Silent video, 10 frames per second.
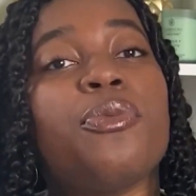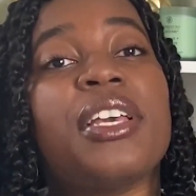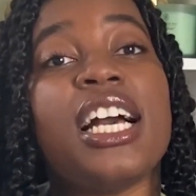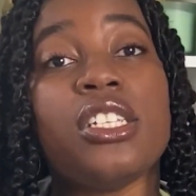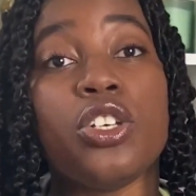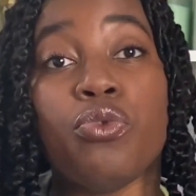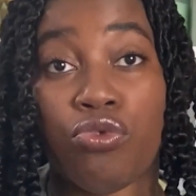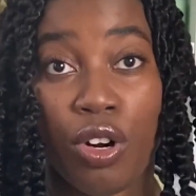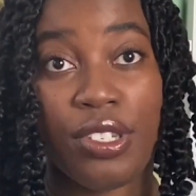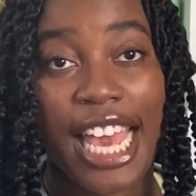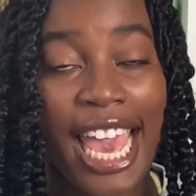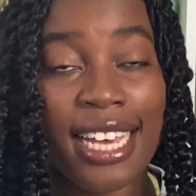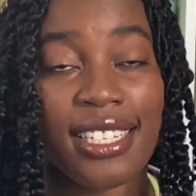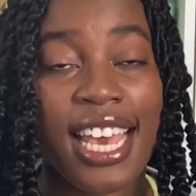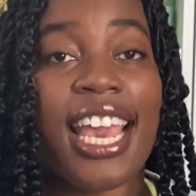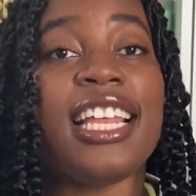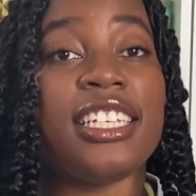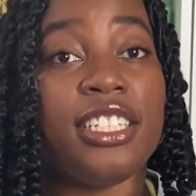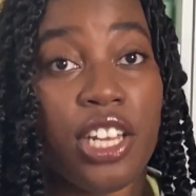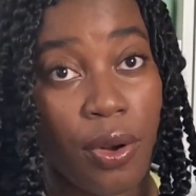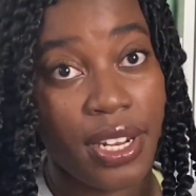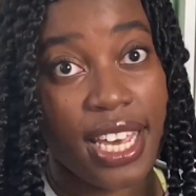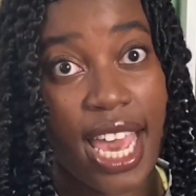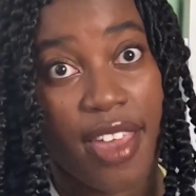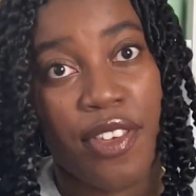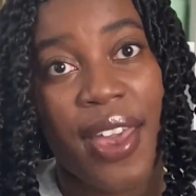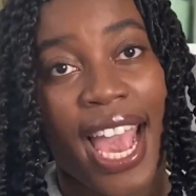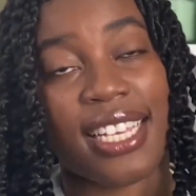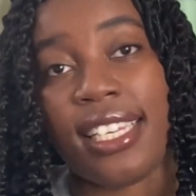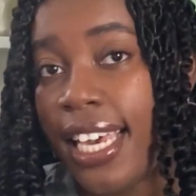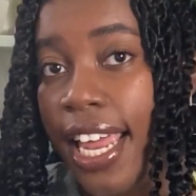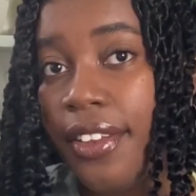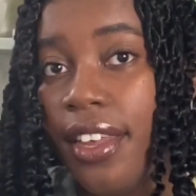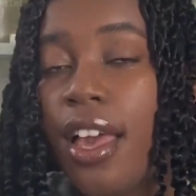because you wrote X, it literally gave you X again.